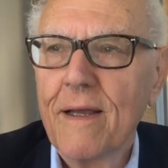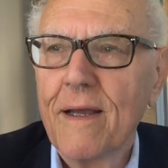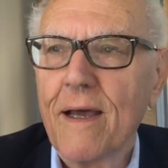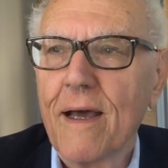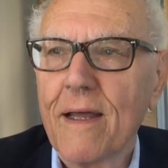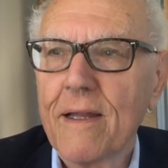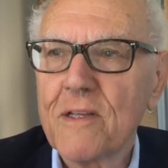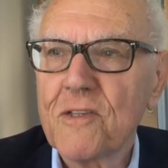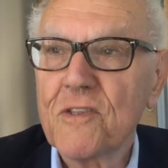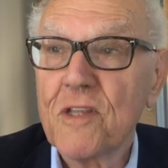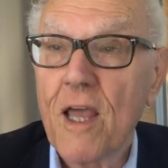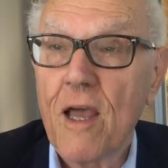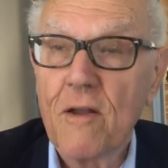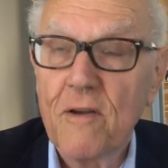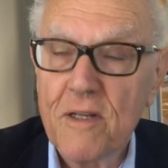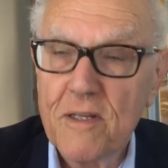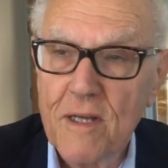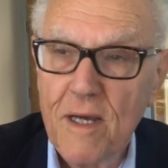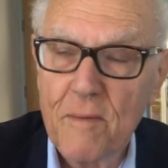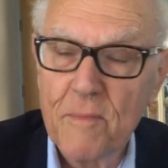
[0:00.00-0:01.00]
And it's the
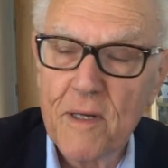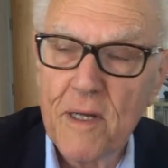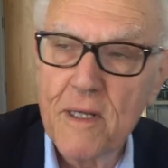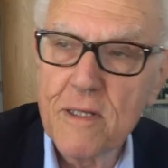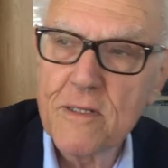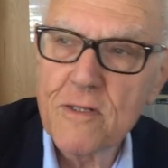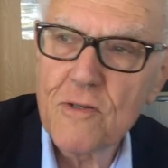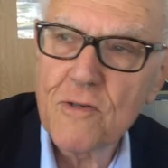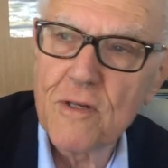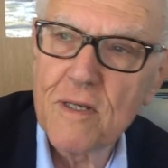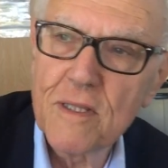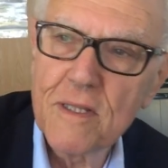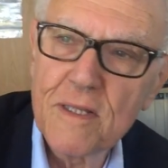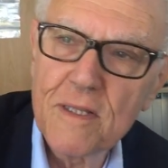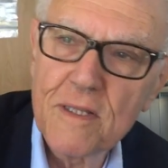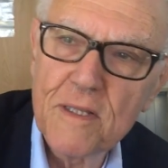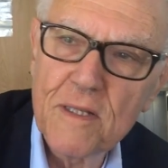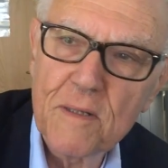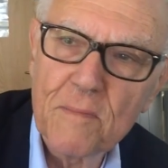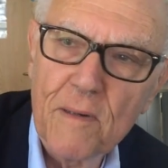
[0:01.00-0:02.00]
only time in history
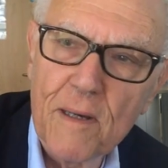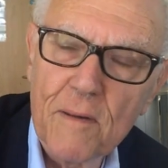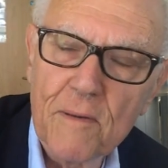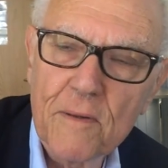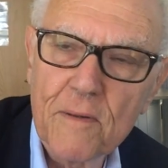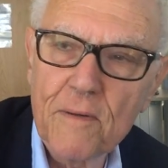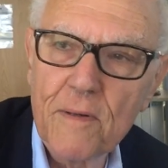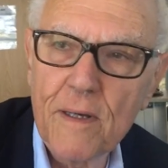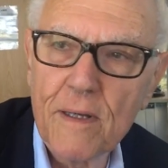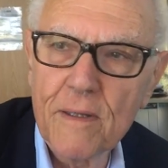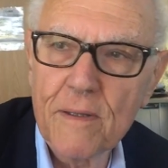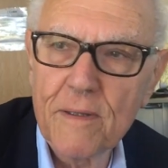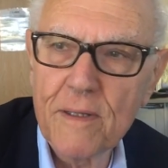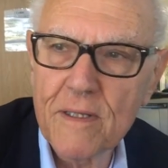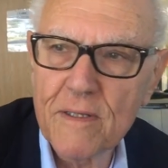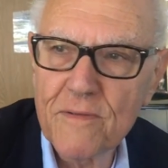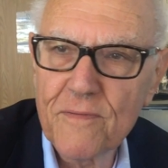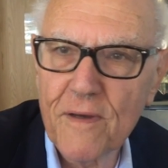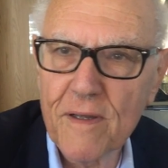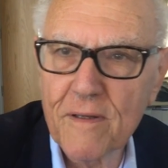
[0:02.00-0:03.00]
that the Department of Health
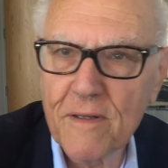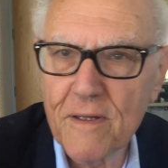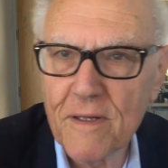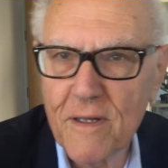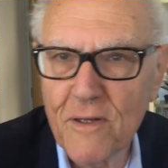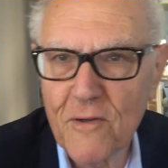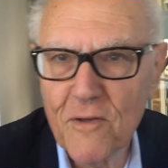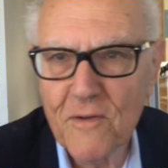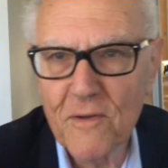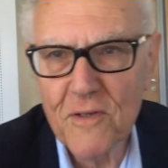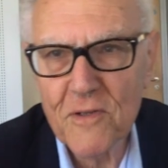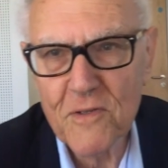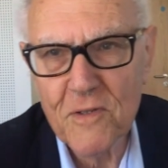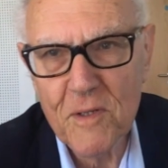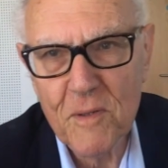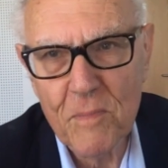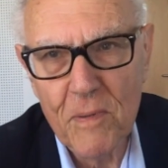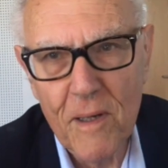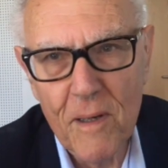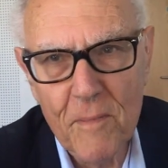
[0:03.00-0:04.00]
has funded a university
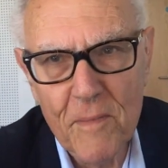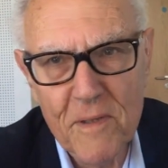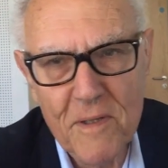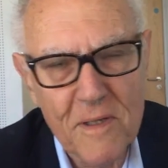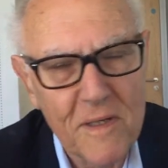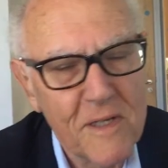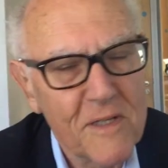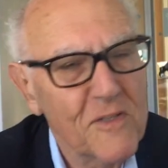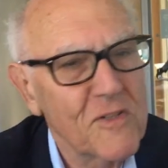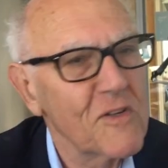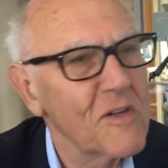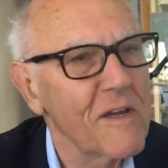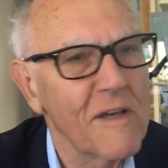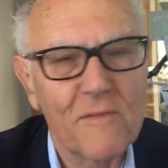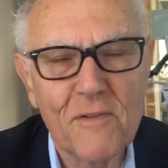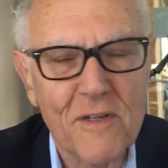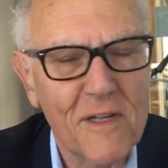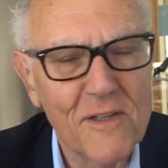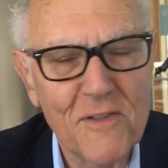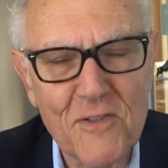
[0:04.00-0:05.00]
department, and it's
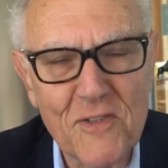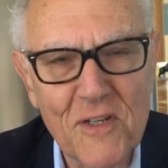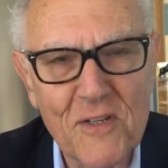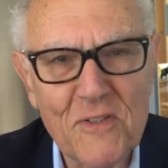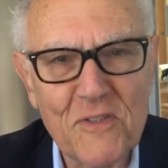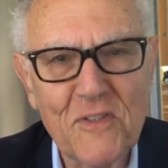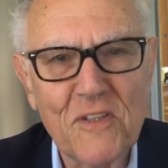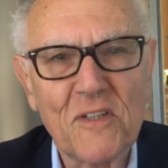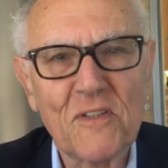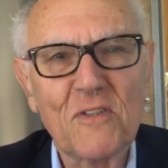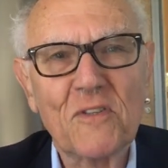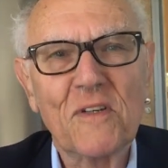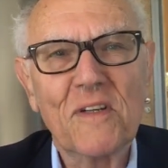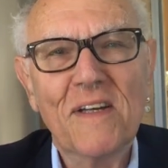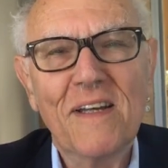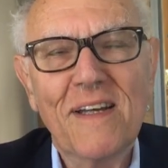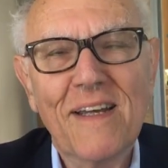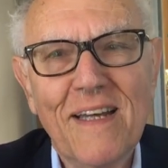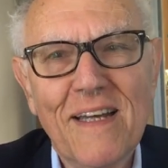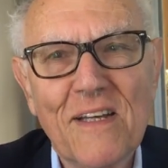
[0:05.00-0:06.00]
never done so since.
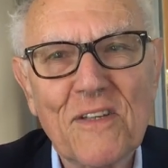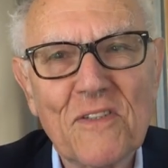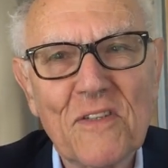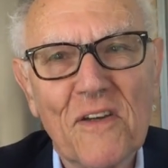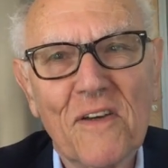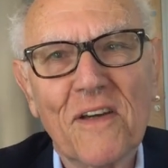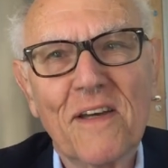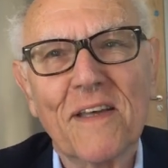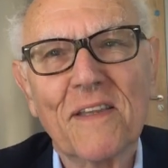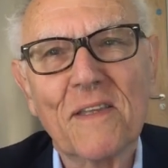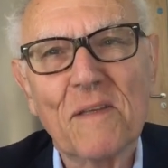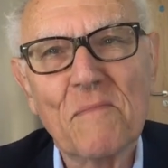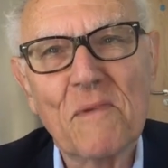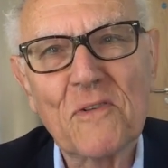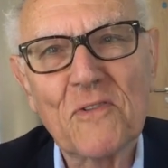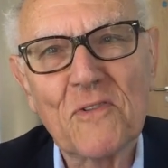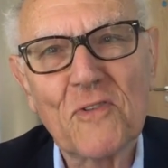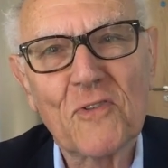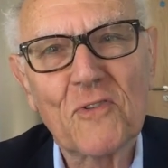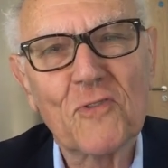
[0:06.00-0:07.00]
So I had the
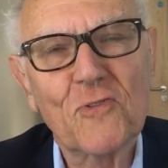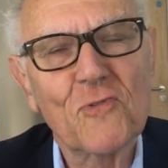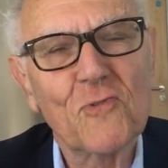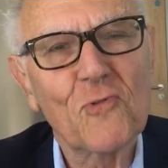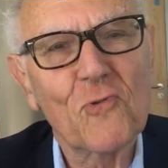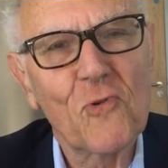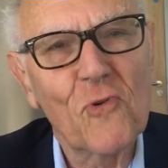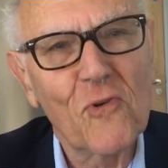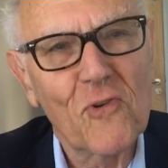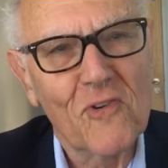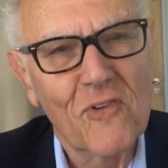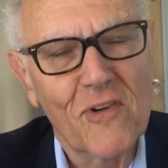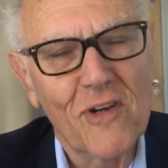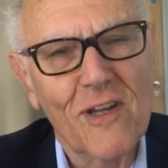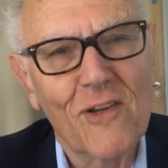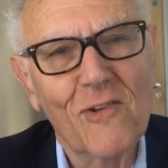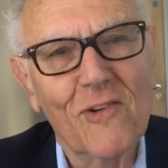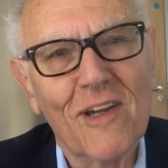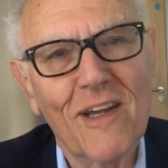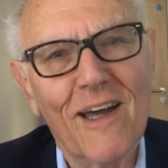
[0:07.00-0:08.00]
most extraordinary
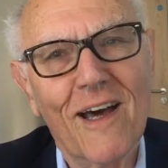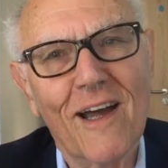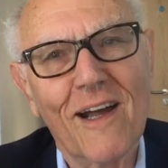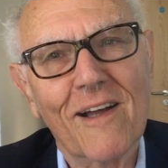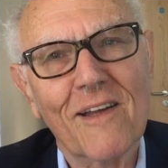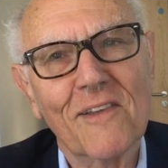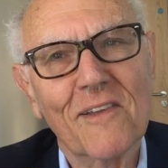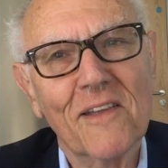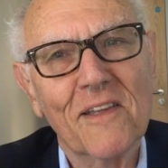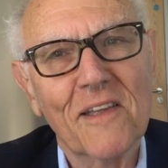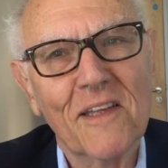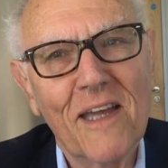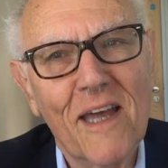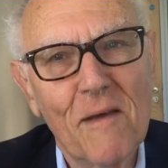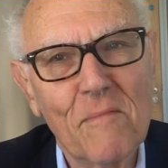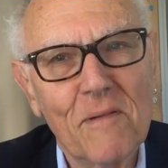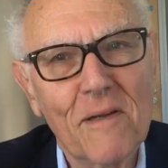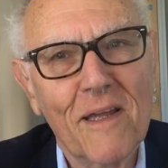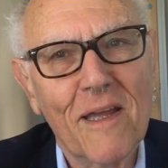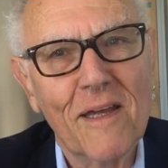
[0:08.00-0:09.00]
good luck that the
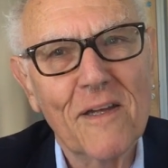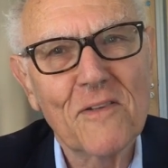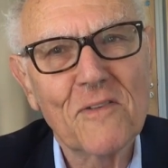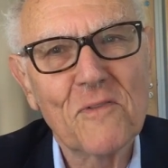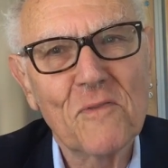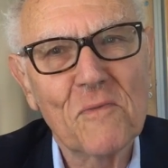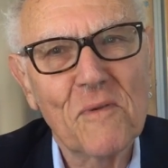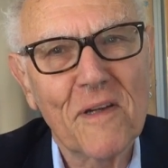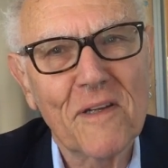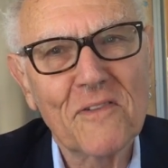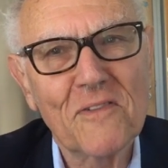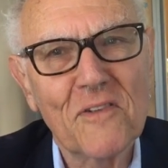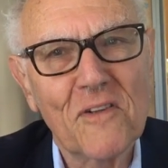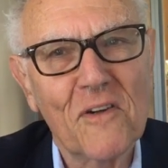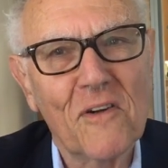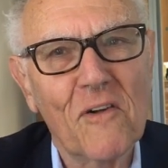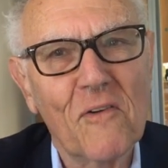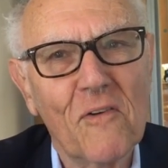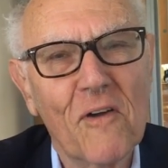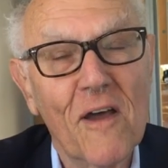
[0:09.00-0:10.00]
application from Exeter
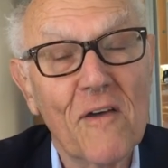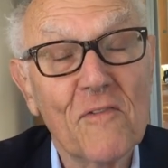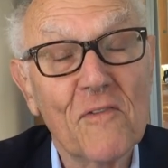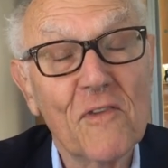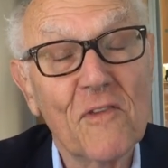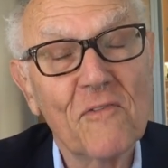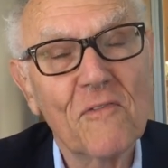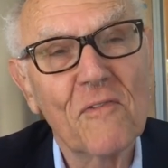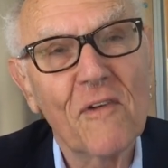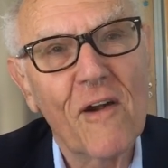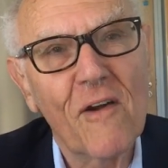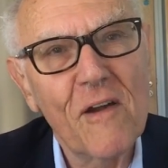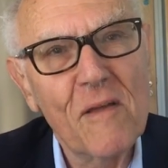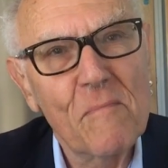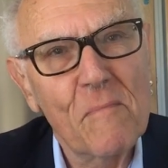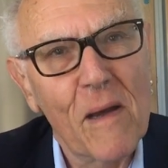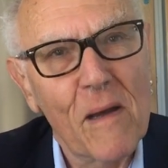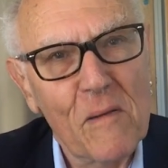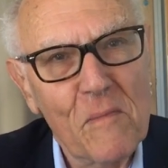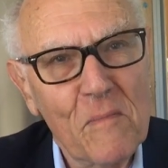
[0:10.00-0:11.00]
arrived at the very
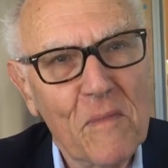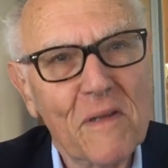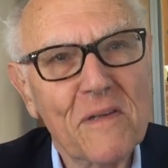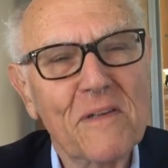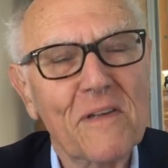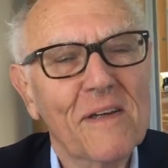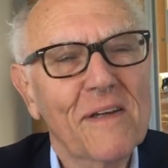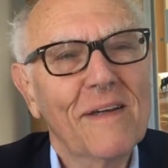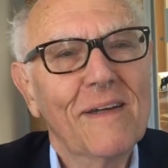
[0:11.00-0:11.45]
moment